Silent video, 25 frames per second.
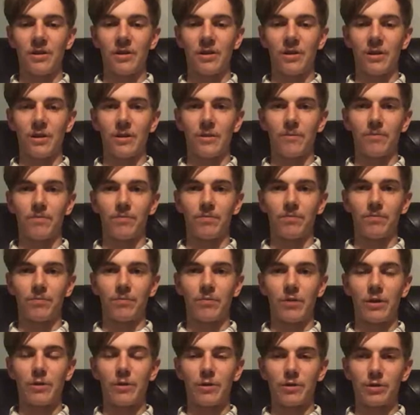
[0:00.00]
a
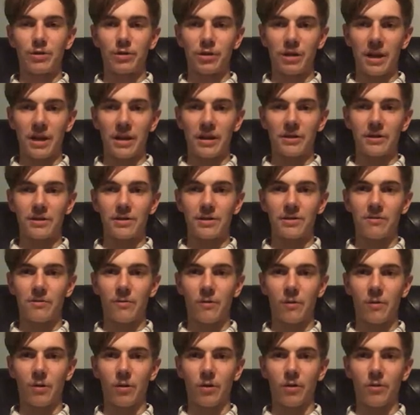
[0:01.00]
better chance
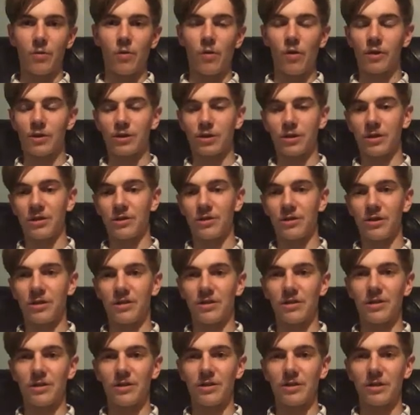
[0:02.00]
for
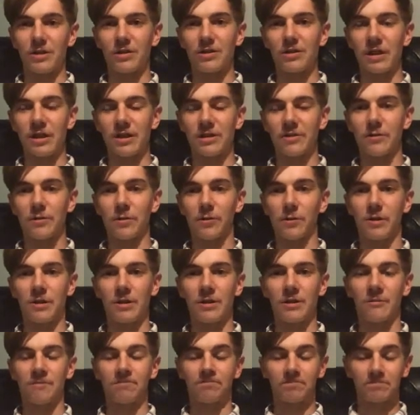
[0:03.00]
Washington to
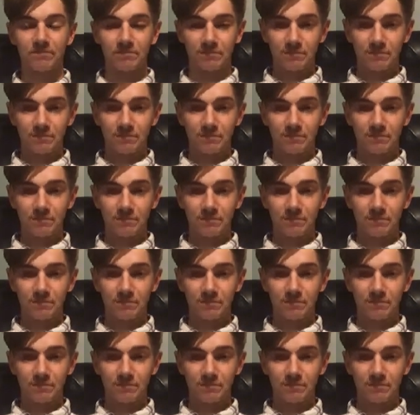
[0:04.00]
successfully